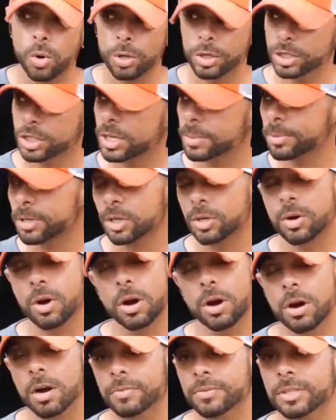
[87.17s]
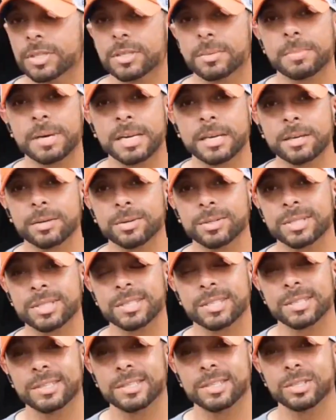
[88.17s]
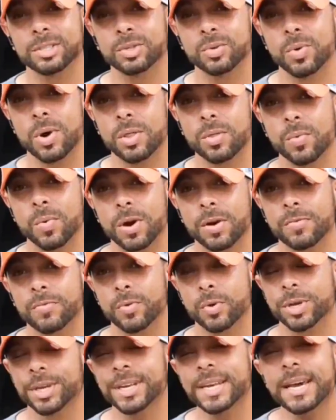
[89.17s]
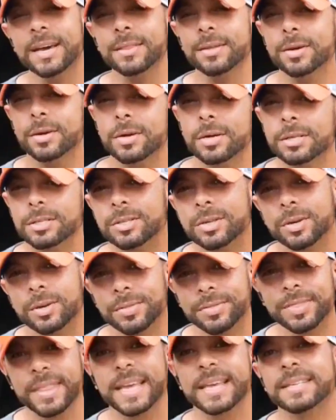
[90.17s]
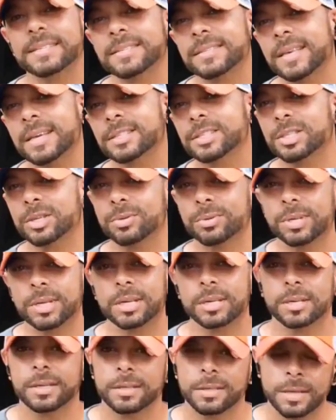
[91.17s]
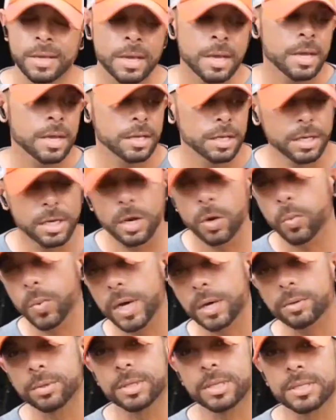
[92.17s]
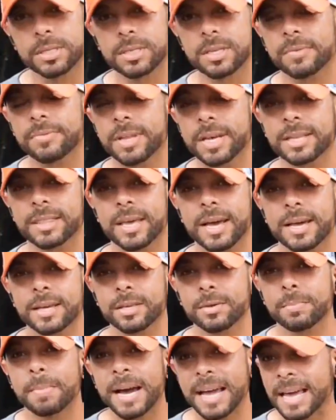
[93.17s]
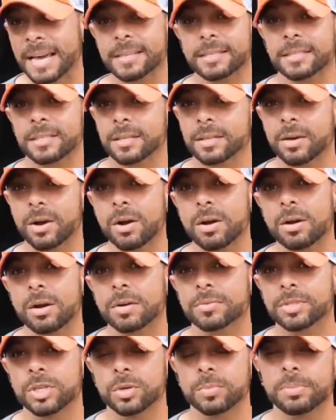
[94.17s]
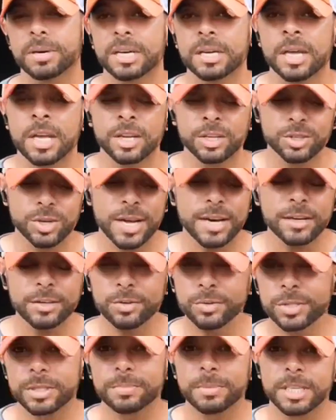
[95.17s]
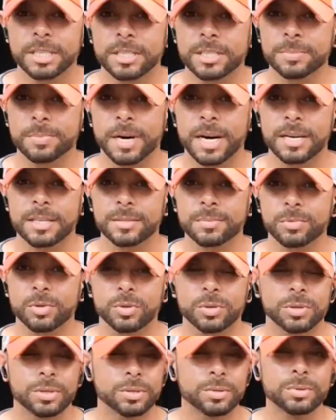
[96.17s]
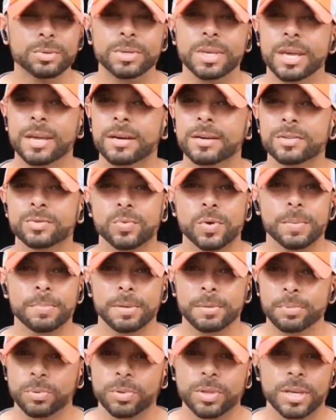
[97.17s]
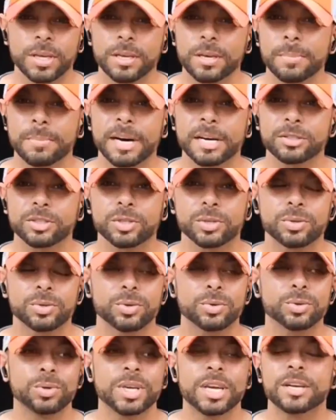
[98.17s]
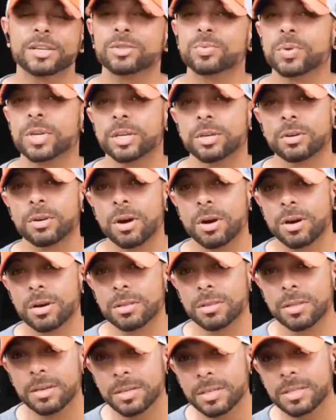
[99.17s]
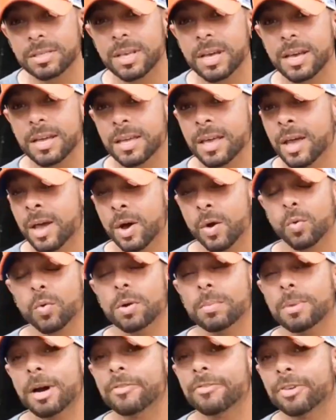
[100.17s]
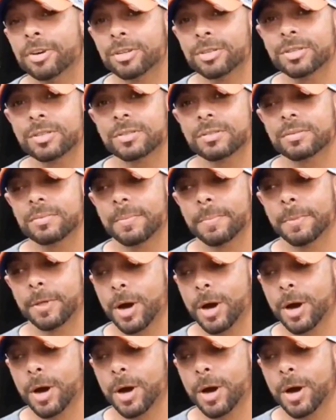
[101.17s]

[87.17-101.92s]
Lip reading: or shipping your car off to somebody else to do all the work for you. Now, there are certain things like tuning and, you know, welding and stuff like that you might have to send the car off to. But try to do as much as possible. Who cares what people think about you? Who cares what your car looks like? One of my first